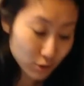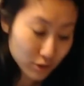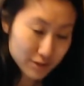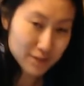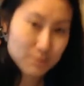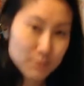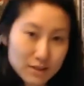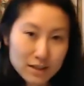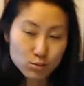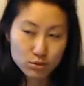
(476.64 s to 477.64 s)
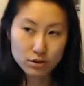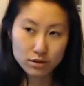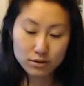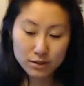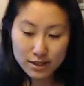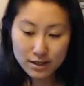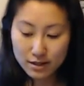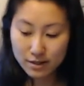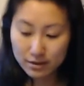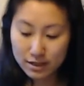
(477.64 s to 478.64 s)
that means that's where all the
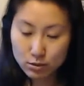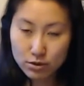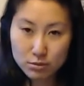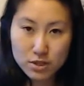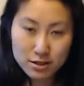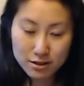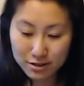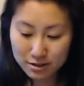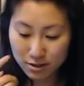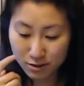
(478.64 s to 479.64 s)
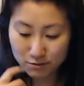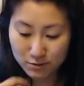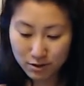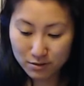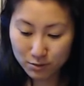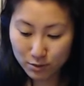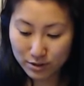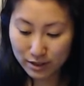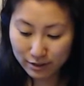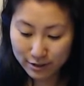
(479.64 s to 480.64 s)
mini-cons come from,
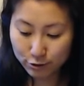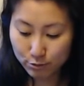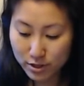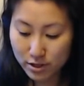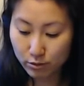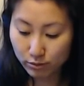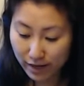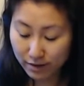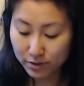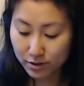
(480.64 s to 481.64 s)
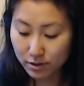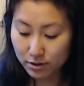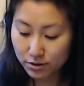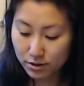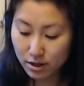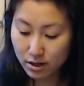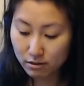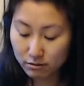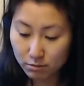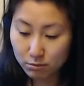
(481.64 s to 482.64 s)
like Laserbeak, Ravage,
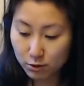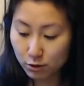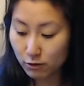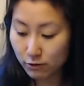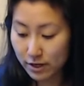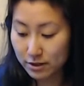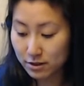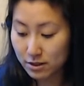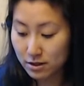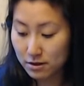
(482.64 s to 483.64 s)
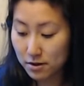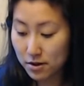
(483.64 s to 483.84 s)
Rumble, Frenzy,